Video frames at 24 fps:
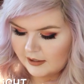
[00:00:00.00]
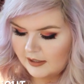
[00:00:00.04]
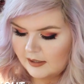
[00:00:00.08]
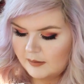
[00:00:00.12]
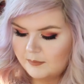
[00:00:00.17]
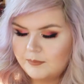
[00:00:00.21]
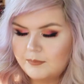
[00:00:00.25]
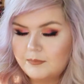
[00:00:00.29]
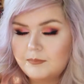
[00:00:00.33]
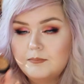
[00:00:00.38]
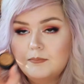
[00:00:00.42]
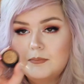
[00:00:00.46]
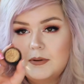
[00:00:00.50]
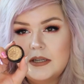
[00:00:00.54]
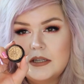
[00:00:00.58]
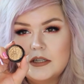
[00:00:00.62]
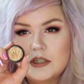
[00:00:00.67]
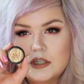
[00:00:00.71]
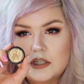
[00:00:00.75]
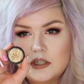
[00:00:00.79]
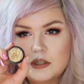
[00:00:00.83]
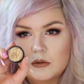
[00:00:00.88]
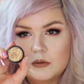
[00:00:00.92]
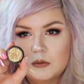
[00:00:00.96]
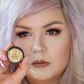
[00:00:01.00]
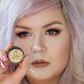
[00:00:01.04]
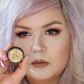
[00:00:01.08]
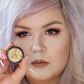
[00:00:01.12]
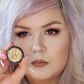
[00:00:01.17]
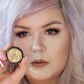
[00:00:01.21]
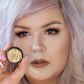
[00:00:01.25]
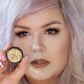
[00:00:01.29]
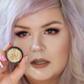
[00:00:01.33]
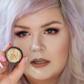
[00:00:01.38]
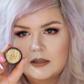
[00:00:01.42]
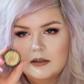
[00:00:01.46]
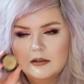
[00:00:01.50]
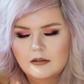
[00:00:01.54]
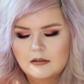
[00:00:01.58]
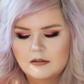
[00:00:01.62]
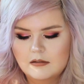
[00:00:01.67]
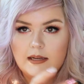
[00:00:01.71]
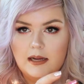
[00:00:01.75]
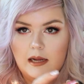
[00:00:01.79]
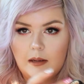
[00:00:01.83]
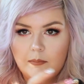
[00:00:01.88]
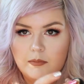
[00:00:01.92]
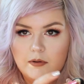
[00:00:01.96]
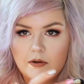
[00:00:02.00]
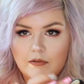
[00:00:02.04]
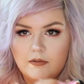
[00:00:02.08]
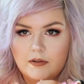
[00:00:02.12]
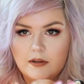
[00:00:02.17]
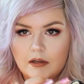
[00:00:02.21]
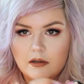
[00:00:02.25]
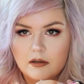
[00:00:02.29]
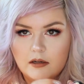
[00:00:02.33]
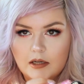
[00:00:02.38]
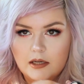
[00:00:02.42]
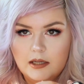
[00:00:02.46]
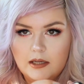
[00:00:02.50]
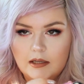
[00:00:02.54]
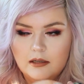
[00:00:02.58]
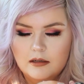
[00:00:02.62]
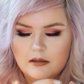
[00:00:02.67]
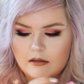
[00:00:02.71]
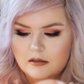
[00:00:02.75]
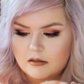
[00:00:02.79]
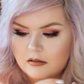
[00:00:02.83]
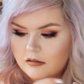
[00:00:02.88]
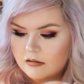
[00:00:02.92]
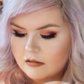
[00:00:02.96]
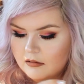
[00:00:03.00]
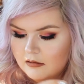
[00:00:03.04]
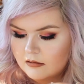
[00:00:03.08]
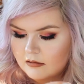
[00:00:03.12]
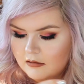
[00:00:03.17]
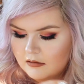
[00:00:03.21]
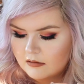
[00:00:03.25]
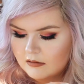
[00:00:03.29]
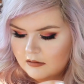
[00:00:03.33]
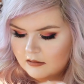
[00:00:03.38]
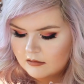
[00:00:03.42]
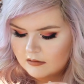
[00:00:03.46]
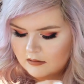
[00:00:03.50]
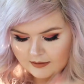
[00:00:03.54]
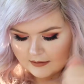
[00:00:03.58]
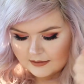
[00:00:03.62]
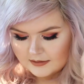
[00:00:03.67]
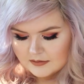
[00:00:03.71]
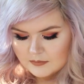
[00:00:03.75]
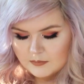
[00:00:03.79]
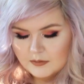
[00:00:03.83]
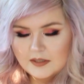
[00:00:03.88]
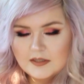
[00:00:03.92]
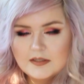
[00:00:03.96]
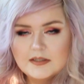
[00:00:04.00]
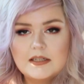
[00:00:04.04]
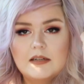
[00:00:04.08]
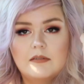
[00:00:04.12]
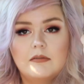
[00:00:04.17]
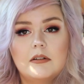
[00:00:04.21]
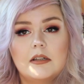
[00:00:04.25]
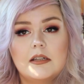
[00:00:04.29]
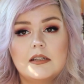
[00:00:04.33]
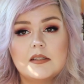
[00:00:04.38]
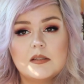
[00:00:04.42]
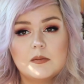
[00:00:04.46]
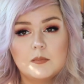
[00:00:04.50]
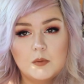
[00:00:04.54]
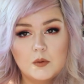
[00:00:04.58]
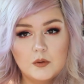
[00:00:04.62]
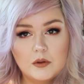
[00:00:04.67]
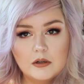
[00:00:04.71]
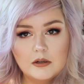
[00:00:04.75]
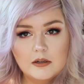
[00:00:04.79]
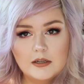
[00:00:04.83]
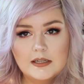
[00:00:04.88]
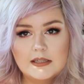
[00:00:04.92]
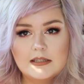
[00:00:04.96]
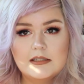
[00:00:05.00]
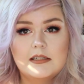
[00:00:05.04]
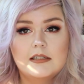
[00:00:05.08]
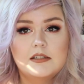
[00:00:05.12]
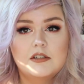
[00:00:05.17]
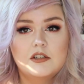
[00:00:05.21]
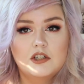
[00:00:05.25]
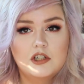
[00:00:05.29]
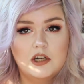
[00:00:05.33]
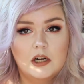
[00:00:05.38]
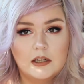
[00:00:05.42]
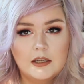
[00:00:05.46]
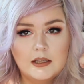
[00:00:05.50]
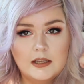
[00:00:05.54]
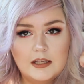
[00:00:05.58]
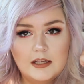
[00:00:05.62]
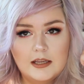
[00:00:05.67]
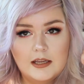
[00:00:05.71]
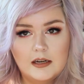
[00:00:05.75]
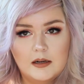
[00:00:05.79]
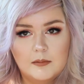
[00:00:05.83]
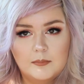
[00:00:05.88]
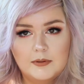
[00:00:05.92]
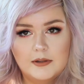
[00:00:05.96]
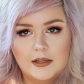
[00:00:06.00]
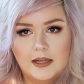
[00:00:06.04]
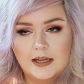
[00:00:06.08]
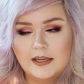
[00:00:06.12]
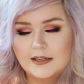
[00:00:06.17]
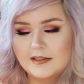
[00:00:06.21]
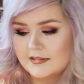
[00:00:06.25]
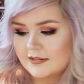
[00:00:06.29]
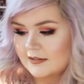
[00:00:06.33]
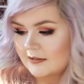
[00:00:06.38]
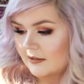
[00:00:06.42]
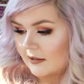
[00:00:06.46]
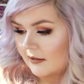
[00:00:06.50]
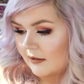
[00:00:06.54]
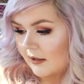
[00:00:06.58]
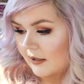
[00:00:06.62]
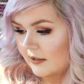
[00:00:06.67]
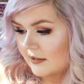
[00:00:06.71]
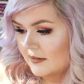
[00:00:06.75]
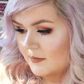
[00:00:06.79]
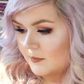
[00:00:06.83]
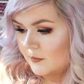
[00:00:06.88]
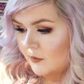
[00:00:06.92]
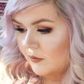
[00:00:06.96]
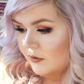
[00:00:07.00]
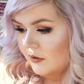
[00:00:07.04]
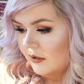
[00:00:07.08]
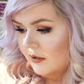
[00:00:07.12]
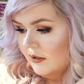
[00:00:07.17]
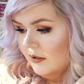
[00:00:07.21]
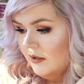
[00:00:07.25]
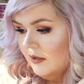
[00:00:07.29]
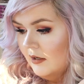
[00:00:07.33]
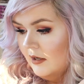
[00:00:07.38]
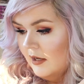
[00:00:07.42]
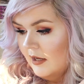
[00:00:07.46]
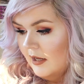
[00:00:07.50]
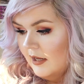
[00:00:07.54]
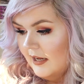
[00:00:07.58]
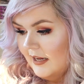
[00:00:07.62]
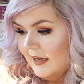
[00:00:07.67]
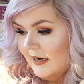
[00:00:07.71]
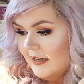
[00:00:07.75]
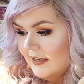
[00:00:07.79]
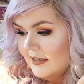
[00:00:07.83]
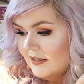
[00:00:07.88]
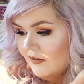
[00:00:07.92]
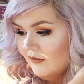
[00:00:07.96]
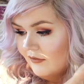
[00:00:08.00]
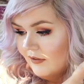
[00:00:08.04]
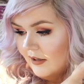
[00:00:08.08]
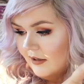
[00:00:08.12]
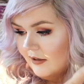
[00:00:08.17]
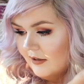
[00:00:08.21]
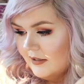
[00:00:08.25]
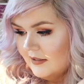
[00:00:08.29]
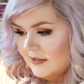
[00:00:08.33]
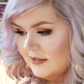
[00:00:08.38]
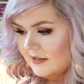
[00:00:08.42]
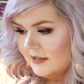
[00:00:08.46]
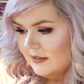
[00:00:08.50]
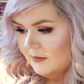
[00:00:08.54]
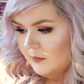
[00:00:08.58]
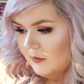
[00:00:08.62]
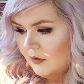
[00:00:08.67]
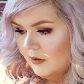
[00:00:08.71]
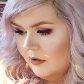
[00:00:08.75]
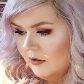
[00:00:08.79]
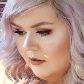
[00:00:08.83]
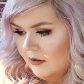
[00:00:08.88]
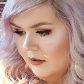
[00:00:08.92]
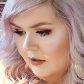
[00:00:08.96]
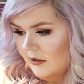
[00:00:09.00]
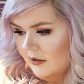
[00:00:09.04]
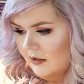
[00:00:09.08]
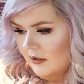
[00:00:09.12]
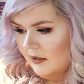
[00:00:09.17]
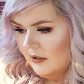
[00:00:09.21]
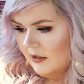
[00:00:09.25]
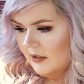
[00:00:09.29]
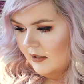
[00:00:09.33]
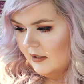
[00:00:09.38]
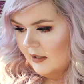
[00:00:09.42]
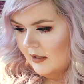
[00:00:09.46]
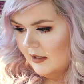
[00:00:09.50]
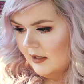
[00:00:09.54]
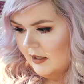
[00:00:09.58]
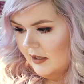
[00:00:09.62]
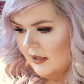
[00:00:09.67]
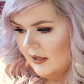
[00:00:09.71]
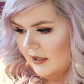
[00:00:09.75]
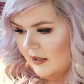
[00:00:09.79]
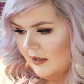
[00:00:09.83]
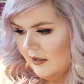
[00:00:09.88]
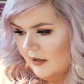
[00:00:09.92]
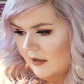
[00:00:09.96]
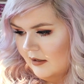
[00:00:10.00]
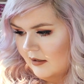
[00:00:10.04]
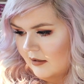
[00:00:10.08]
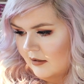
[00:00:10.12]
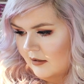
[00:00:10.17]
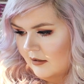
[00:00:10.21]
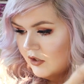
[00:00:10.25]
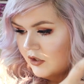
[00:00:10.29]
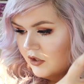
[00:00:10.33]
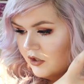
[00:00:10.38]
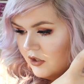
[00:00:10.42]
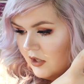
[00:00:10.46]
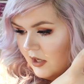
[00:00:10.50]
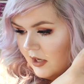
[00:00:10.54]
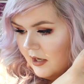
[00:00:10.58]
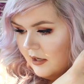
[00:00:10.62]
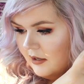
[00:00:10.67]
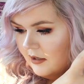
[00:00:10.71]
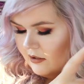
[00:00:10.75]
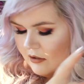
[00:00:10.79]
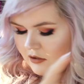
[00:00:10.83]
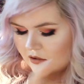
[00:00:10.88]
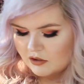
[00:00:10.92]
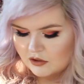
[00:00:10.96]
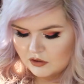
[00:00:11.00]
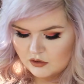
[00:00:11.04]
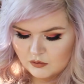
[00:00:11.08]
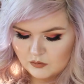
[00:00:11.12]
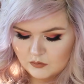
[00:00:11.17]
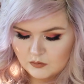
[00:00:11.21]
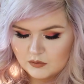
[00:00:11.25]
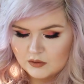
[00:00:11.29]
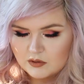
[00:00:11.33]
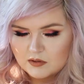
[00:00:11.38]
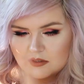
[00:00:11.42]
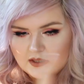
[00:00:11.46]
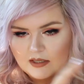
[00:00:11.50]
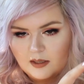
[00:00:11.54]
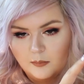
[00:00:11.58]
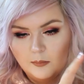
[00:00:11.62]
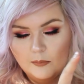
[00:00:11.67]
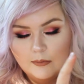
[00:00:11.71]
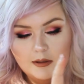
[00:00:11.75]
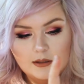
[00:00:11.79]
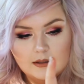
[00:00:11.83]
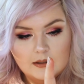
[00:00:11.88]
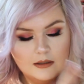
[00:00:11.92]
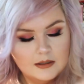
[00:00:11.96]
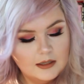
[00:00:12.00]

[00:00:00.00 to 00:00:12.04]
kind of peachy gold one. Tap your finger in it. This one is definitely smoother, it's less chunky, it applies a lot smoother. It is very similar in shade to Some